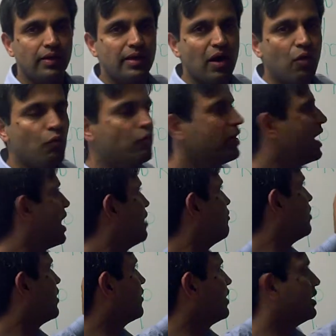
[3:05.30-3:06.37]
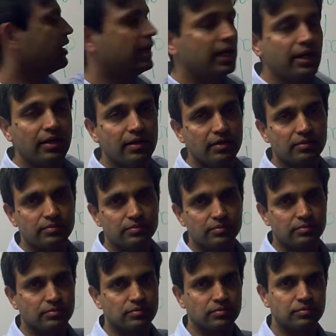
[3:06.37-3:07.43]
Now we have 108
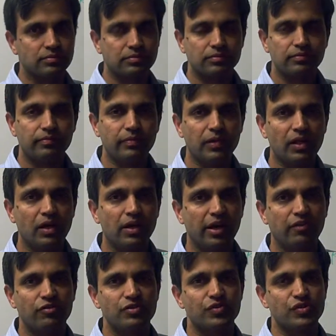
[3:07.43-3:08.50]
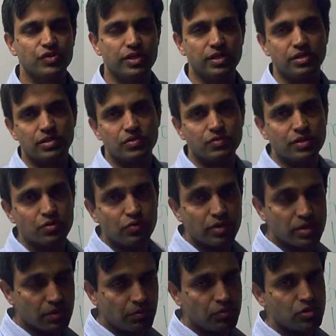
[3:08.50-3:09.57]
requests for changes which were
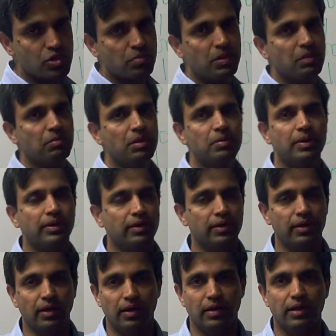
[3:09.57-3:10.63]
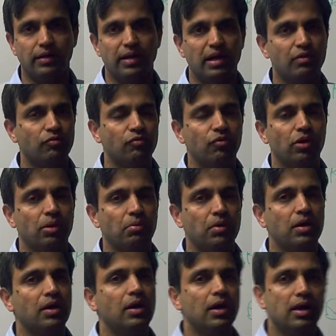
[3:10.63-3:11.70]
supposed to be implemented in that time frame,
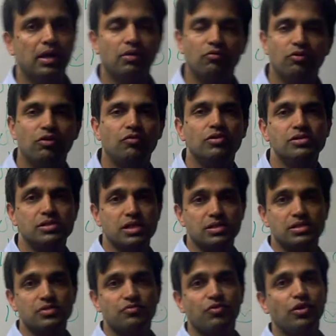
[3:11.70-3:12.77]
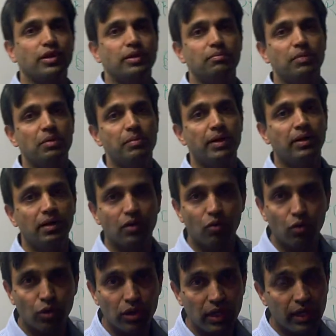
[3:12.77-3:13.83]
and we were successful in implementing
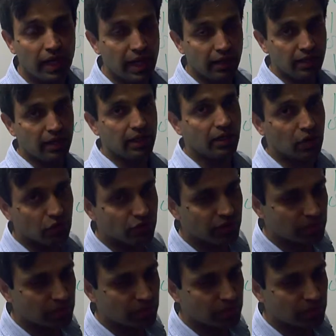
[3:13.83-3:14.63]
only 88 of